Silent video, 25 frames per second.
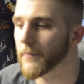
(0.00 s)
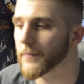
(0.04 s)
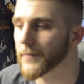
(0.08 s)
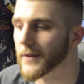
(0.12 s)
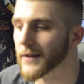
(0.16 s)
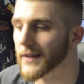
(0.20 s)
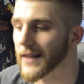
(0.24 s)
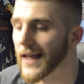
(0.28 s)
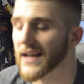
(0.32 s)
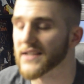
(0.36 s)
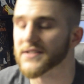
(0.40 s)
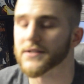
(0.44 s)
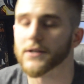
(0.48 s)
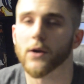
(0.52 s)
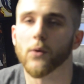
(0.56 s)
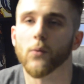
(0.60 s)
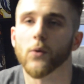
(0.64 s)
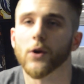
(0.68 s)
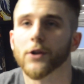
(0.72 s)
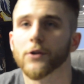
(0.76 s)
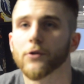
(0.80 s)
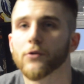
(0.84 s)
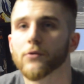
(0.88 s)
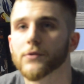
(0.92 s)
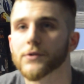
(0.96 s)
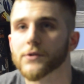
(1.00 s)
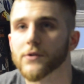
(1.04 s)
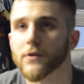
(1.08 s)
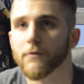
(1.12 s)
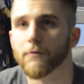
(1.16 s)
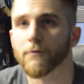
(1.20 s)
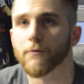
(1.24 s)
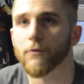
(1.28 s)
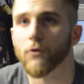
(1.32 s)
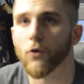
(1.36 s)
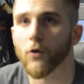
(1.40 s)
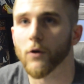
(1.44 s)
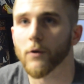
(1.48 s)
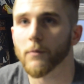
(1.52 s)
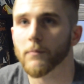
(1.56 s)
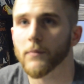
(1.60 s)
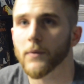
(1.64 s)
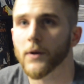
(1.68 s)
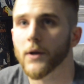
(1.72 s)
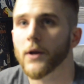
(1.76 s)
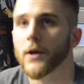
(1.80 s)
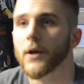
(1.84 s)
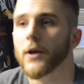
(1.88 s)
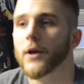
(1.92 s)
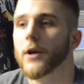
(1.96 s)
The last thing I want to do is conform,
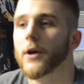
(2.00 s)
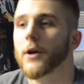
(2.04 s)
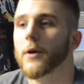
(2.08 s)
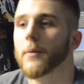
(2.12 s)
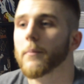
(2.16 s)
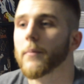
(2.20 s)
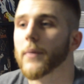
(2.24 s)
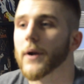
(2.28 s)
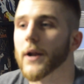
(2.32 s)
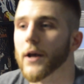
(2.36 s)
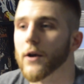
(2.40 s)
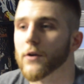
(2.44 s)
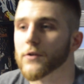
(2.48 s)
but I